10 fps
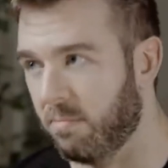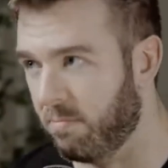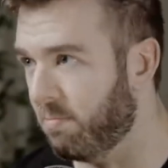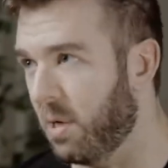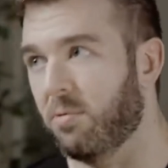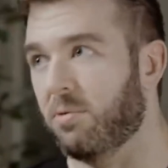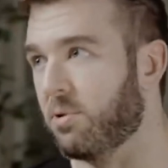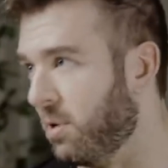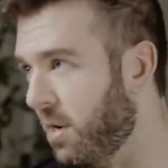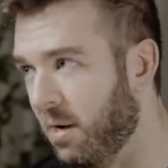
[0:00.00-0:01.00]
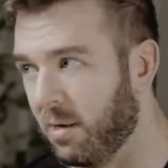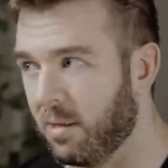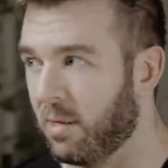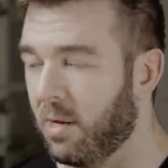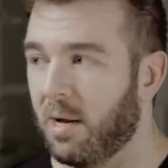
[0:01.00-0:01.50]
bone
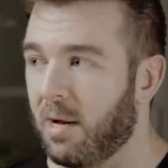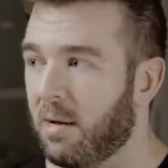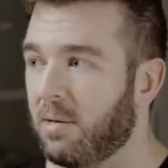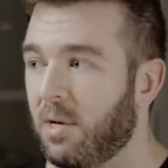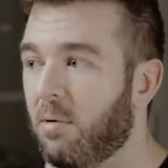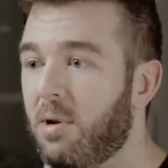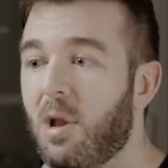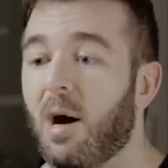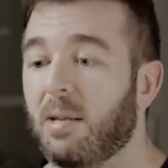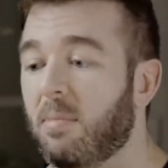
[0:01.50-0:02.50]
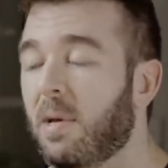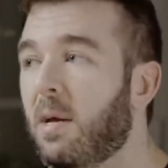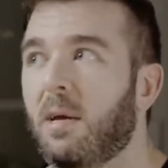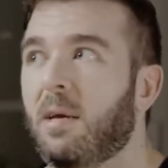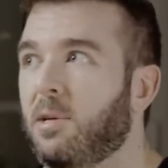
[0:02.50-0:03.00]
strength, uh, you know, not
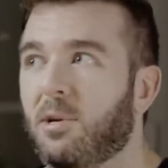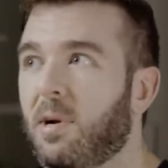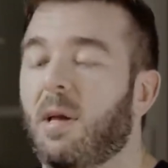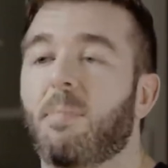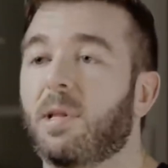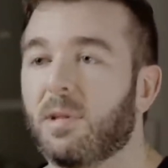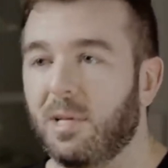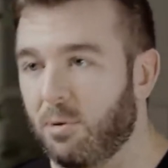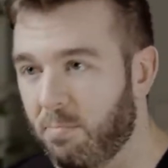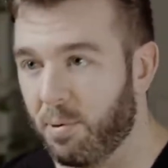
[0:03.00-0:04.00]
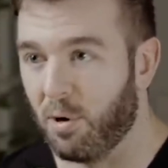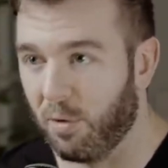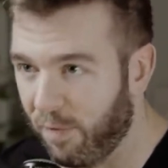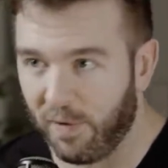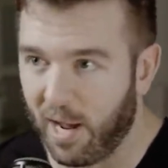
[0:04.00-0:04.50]
your ability to
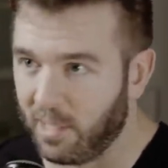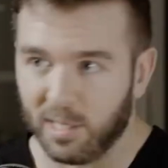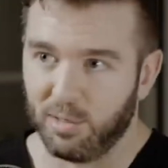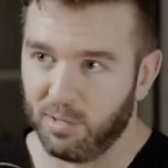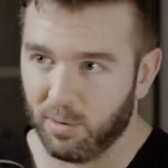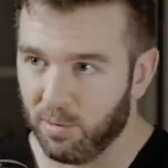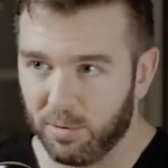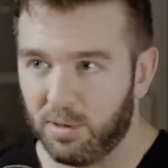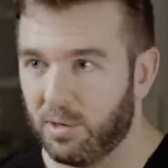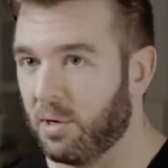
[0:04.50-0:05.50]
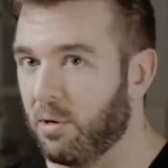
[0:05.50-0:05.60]
burn fats as you get older is going to